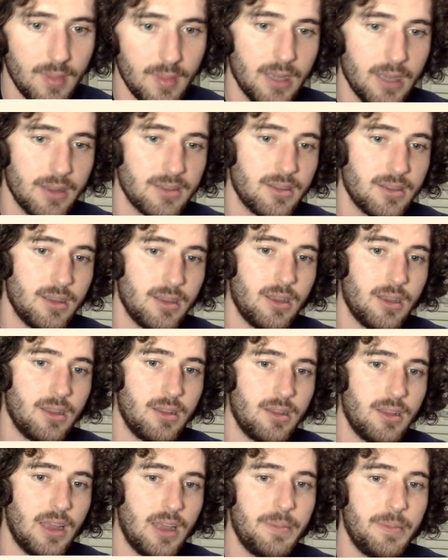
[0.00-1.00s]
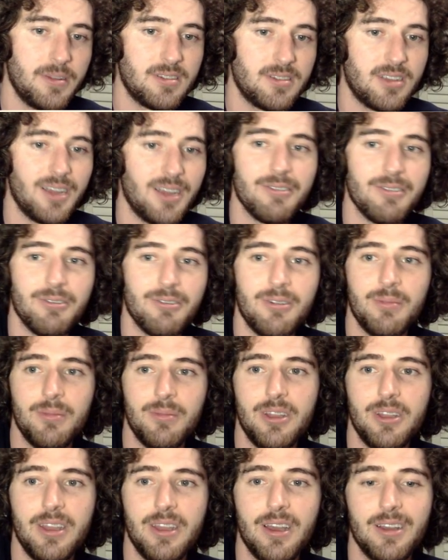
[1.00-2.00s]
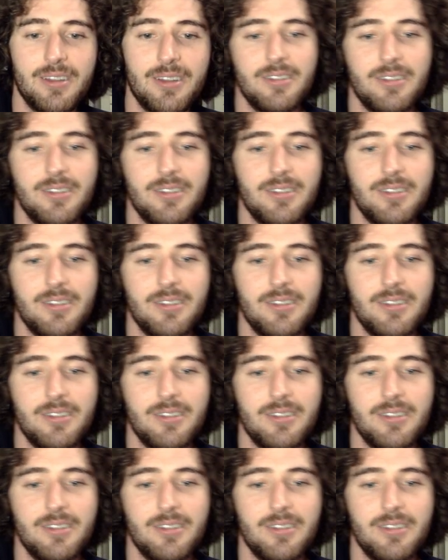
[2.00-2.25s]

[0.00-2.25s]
guess that happens to everyone, but yeah,